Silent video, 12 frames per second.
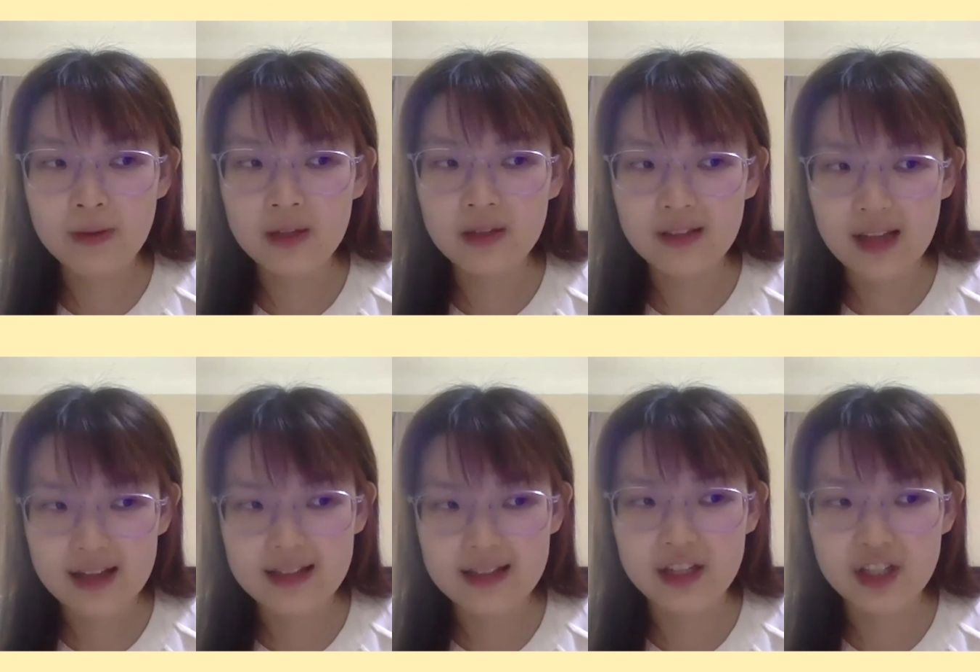
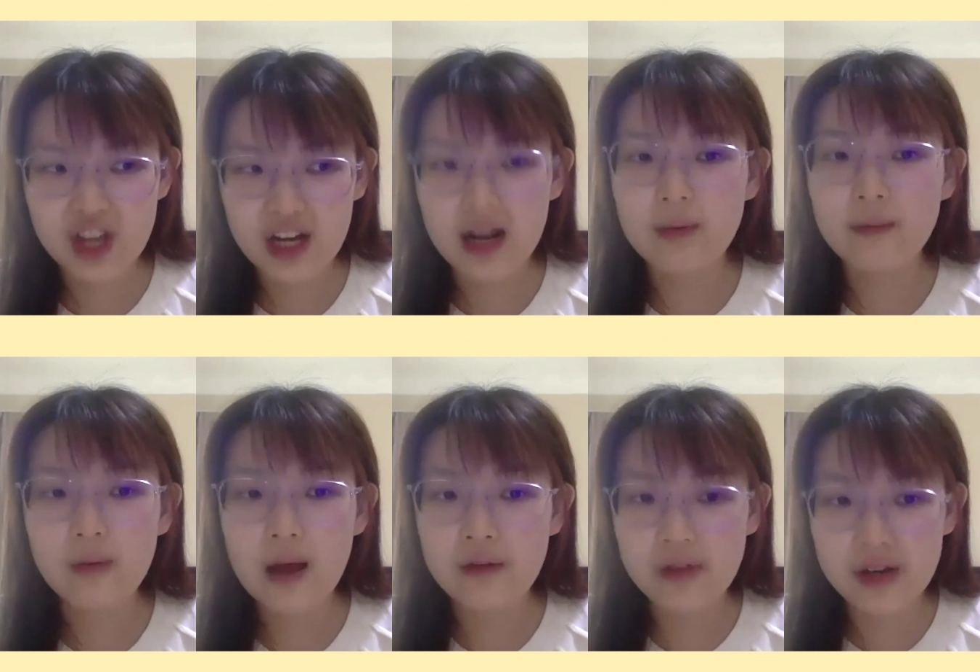tests and checkup
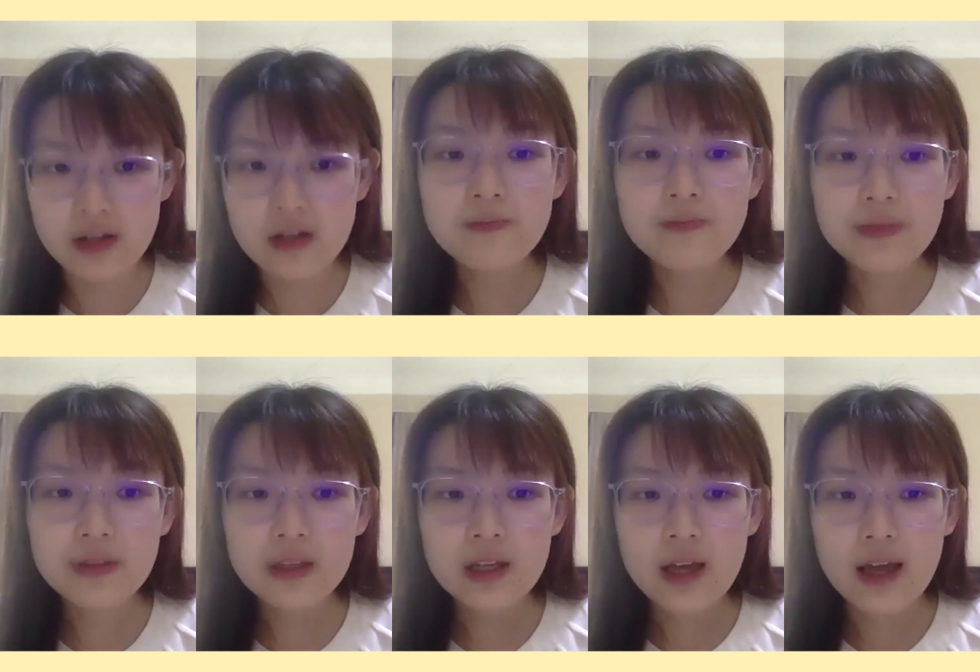every year.
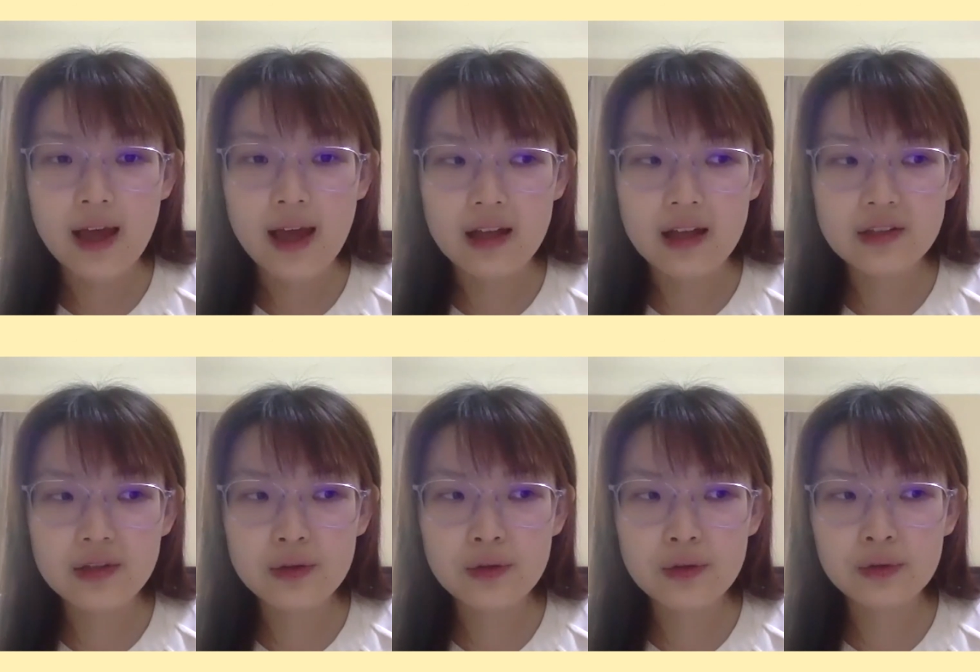And
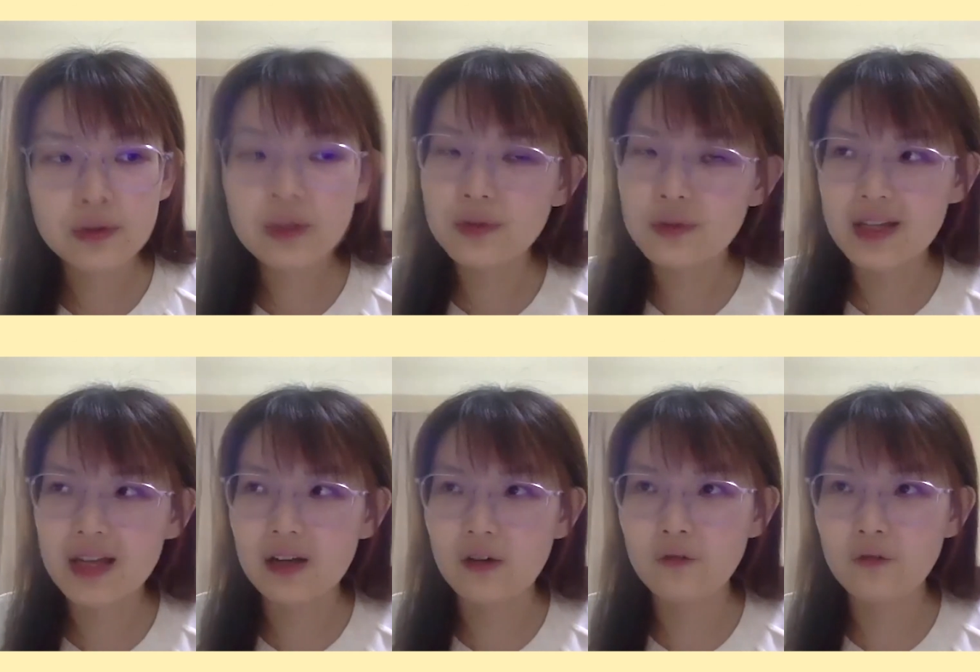so not to
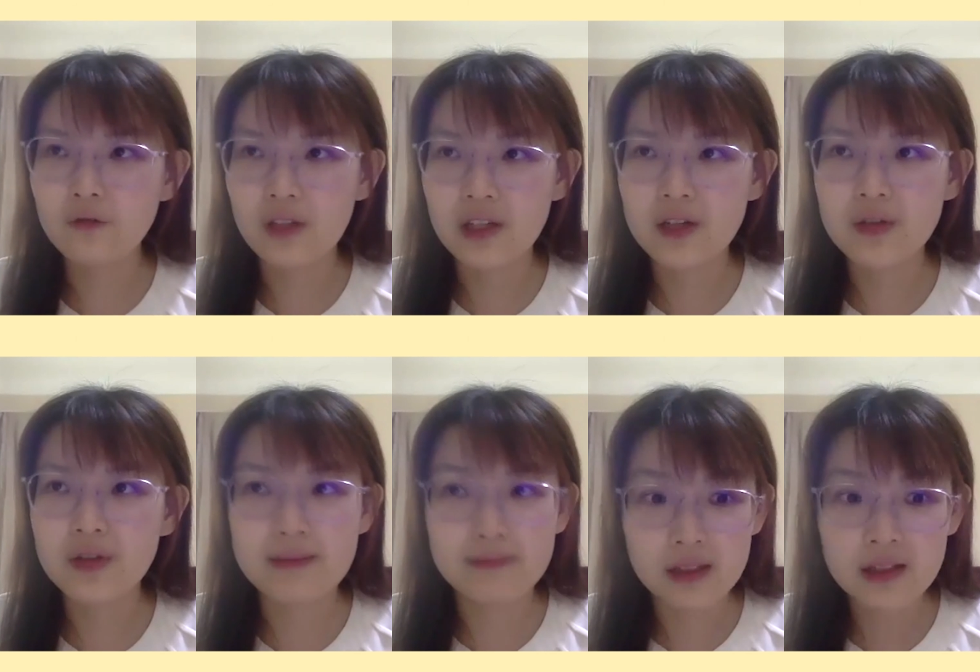scared of needles
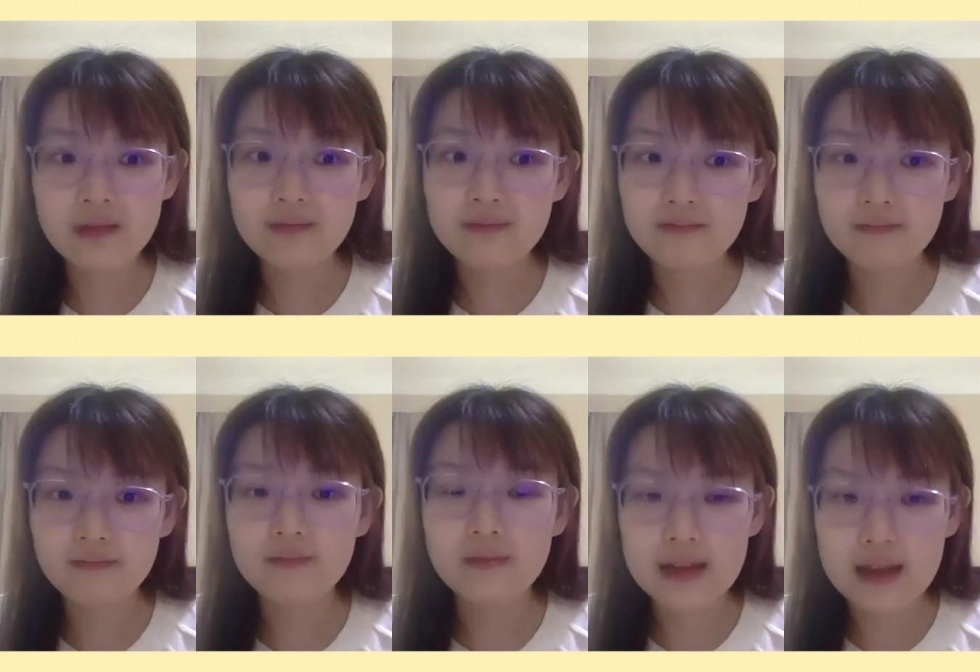and blood.
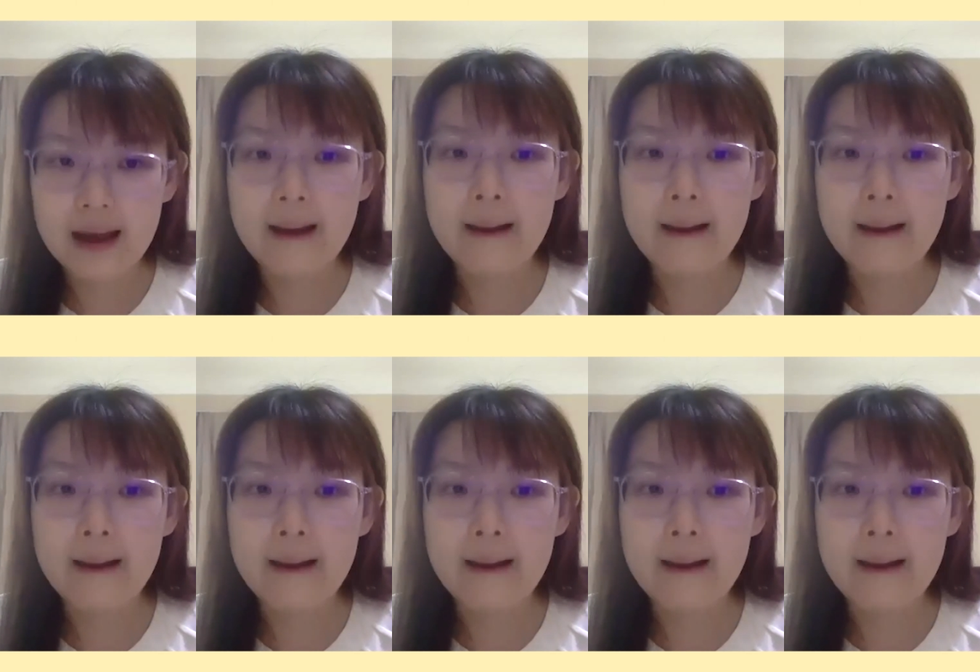Yeah.